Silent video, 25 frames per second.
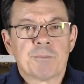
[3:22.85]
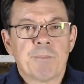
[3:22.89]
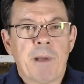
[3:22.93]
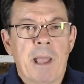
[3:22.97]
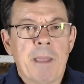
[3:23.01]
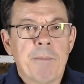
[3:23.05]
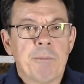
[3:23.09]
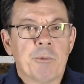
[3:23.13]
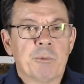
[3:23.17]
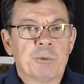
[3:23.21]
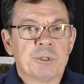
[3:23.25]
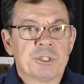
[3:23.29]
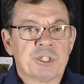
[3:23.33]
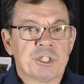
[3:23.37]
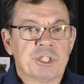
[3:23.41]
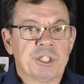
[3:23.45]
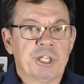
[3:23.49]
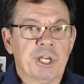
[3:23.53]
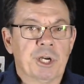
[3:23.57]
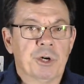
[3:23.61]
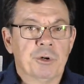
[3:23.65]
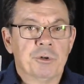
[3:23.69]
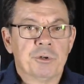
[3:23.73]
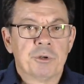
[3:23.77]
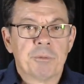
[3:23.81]
Maybe it was
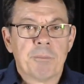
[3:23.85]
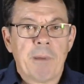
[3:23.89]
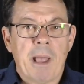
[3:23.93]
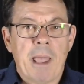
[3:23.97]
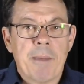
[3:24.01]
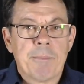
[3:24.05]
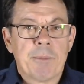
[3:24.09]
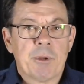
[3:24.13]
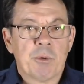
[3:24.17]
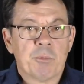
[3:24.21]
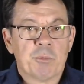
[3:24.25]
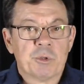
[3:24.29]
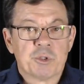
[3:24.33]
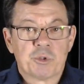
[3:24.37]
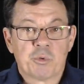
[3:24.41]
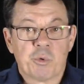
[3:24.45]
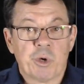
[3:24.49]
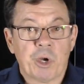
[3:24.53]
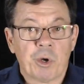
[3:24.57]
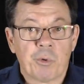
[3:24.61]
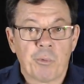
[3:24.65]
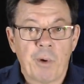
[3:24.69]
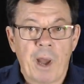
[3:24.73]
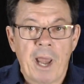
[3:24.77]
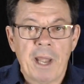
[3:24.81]
guilt, maybe it was
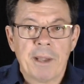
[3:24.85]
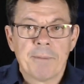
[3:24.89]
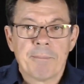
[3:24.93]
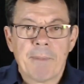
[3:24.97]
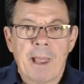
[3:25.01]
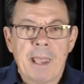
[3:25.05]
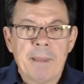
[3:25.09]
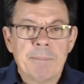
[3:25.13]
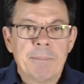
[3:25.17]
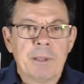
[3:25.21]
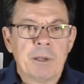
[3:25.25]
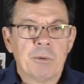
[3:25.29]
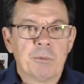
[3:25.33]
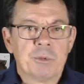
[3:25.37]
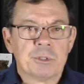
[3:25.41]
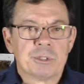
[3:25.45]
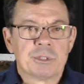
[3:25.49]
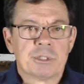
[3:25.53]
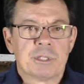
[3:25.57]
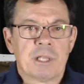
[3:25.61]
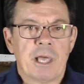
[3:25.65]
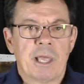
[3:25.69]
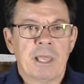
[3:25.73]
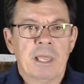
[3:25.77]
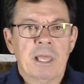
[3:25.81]
regret, maybe it
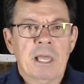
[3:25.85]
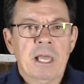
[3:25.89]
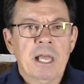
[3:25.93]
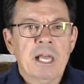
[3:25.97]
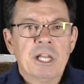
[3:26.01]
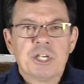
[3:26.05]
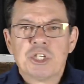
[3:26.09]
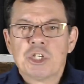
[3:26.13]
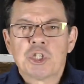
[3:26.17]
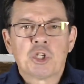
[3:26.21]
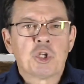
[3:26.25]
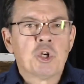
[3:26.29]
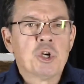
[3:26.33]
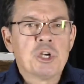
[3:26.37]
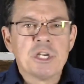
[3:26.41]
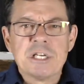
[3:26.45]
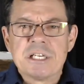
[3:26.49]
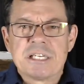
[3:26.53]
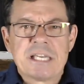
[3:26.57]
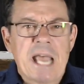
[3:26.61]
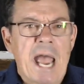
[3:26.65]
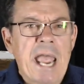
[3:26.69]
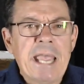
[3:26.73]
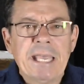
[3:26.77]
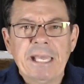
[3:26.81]
was they just
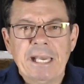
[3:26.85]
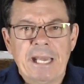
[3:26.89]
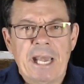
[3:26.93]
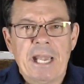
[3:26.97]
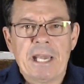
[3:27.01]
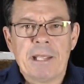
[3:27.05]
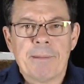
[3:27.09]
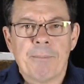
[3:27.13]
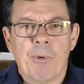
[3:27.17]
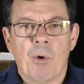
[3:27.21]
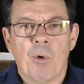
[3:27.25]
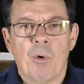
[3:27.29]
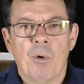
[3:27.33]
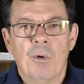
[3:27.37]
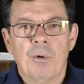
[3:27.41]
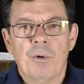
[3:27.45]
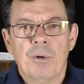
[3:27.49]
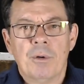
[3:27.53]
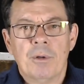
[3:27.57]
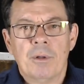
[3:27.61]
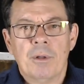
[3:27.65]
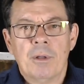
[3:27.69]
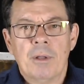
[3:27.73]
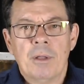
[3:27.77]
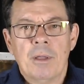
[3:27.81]
couldn't take it anymore.
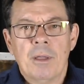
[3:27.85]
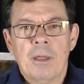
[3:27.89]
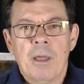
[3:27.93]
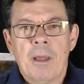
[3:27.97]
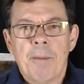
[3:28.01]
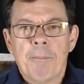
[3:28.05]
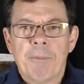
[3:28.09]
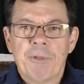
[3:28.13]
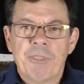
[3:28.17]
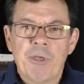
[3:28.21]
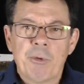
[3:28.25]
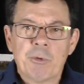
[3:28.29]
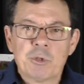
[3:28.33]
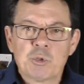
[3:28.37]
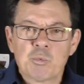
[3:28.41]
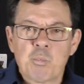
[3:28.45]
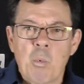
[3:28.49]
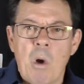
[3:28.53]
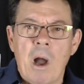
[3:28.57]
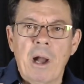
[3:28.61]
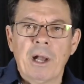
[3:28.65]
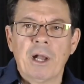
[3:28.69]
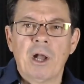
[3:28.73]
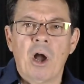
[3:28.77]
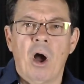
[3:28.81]
But there was
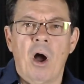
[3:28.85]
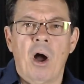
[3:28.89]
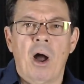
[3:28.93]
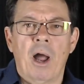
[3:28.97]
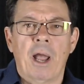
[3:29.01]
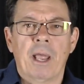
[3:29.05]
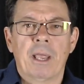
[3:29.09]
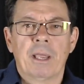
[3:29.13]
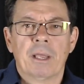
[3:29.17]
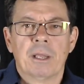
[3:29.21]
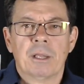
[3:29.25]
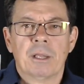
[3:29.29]
one guy,